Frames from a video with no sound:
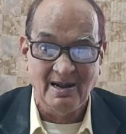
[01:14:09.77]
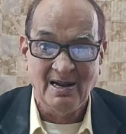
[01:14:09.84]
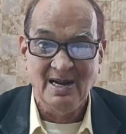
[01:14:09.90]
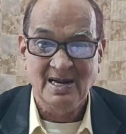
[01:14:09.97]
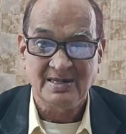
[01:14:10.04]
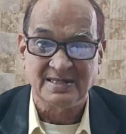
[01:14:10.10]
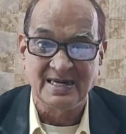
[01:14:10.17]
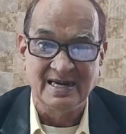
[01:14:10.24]

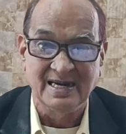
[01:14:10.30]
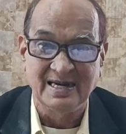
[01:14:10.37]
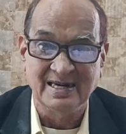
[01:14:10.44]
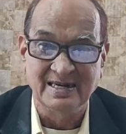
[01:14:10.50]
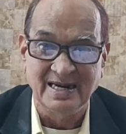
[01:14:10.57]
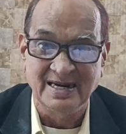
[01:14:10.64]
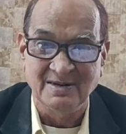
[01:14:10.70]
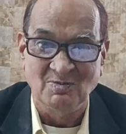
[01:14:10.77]
Uh,
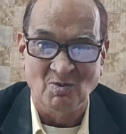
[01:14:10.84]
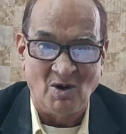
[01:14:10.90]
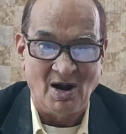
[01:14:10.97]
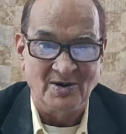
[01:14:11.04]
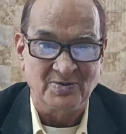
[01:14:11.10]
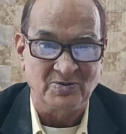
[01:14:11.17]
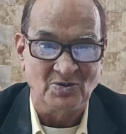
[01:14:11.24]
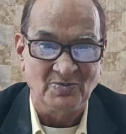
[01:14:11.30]
she didn't
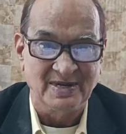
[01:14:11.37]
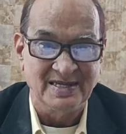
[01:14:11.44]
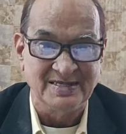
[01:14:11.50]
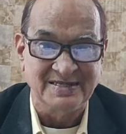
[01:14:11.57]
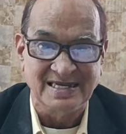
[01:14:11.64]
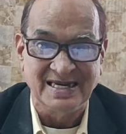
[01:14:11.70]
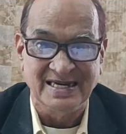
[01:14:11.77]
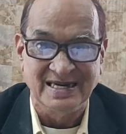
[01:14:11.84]
want to
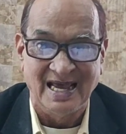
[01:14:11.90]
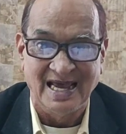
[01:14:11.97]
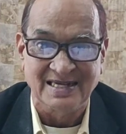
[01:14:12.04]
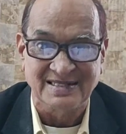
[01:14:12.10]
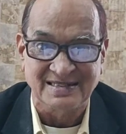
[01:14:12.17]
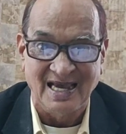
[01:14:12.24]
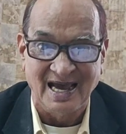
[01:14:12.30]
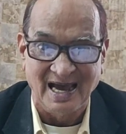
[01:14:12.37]
be seen
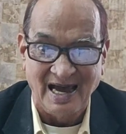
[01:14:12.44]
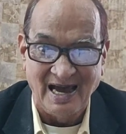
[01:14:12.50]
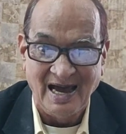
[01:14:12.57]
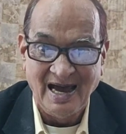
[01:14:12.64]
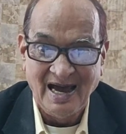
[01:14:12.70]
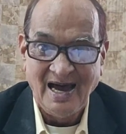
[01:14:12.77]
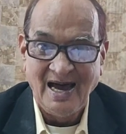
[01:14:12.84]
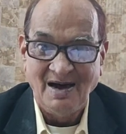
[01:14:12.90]
as,
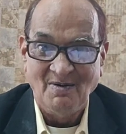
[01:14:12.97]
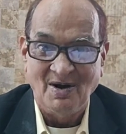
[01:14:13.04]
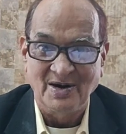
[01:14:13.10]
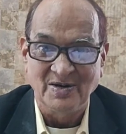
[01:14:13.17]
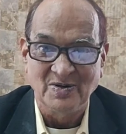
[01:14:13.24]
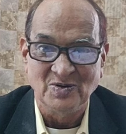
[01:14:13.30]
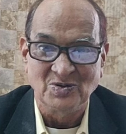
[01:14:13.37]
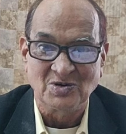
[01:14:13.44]
uh,
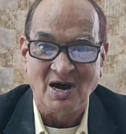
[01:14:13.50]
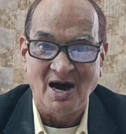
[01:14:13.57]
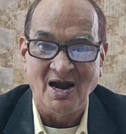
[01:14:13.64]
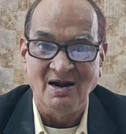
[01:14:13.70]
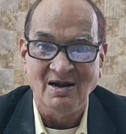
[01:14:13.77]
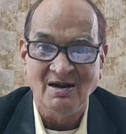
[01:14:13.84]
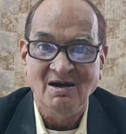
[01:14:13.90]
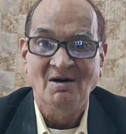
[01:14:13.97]
what do you
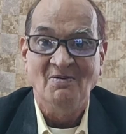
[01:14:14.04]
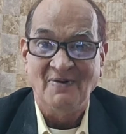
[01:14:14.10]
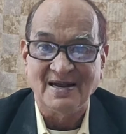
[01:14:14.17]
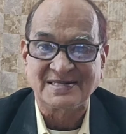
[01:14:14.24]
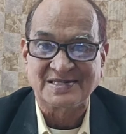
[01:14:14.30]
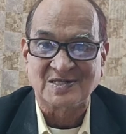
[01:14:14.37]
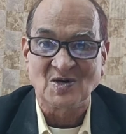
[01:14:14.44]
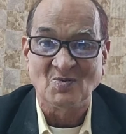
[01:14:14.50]
call,
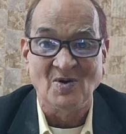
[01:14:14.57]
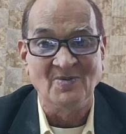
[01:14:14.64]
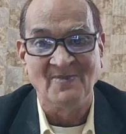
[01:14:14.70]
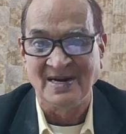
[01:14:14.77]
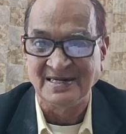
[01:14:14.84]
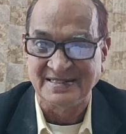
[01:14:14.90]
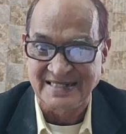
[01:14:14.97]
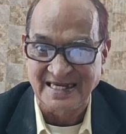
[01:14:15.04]
first
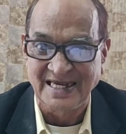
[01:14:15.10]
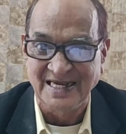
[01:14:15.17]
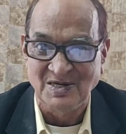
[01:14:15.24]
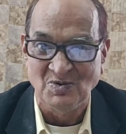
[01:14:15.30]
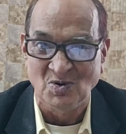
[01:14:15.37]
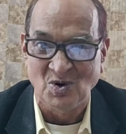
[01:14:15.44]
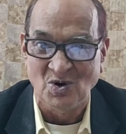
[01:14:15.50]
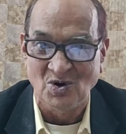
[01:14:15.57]
women
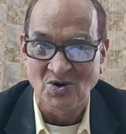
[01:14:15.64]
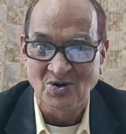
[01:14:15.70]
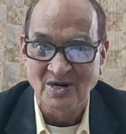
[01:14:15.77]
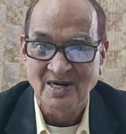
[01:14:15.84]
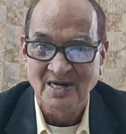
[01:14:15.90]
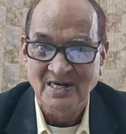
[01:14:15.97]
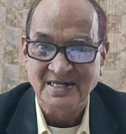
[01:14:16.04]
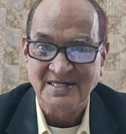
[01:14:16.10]

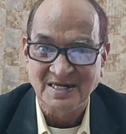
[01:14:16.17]
CEO.